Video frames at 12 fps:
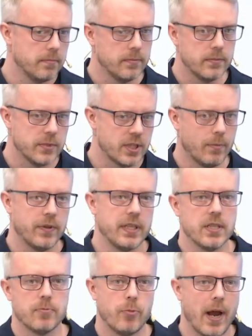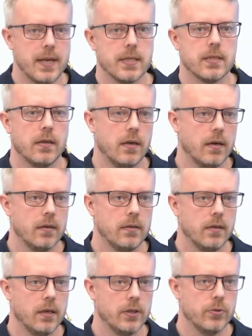some of these brands are
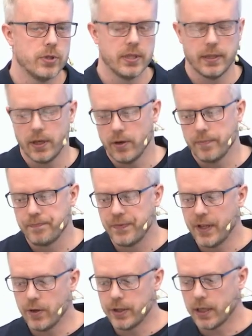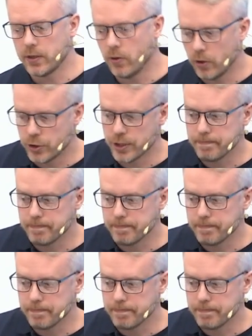using their technology.